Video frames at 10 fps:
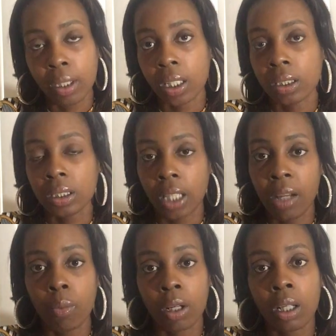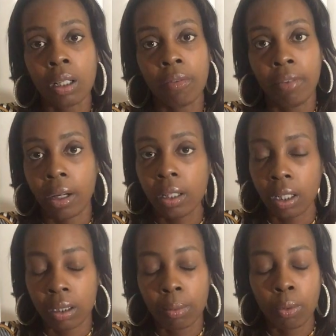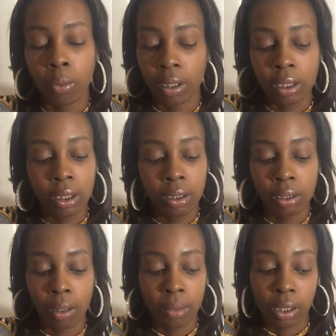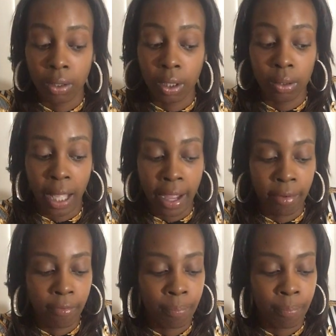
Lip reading: because they want a very comfortable, wealthy, material life.